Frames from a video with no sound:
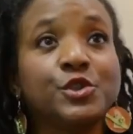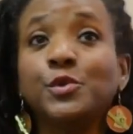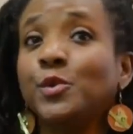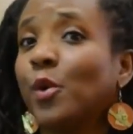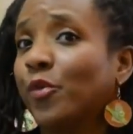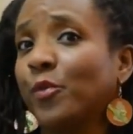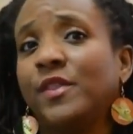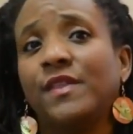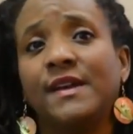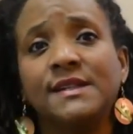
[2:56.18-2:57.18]
2 or
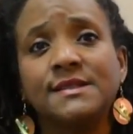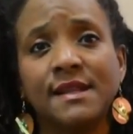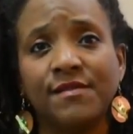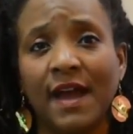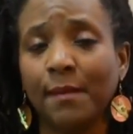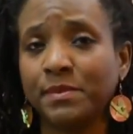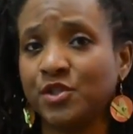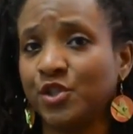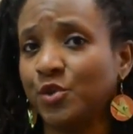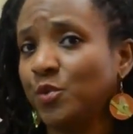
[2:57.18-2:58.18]
3 things that have happened
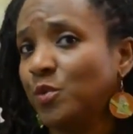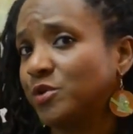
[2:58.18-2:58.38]
to you,